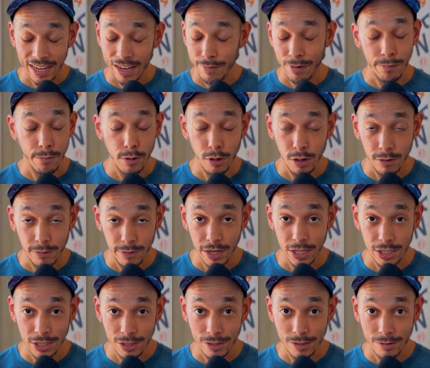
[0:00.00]
and my
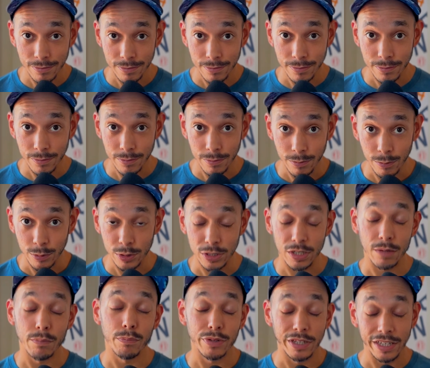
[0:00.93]
motivation was
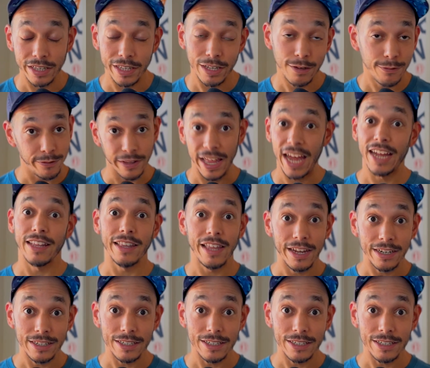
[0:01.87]
completely flatlined.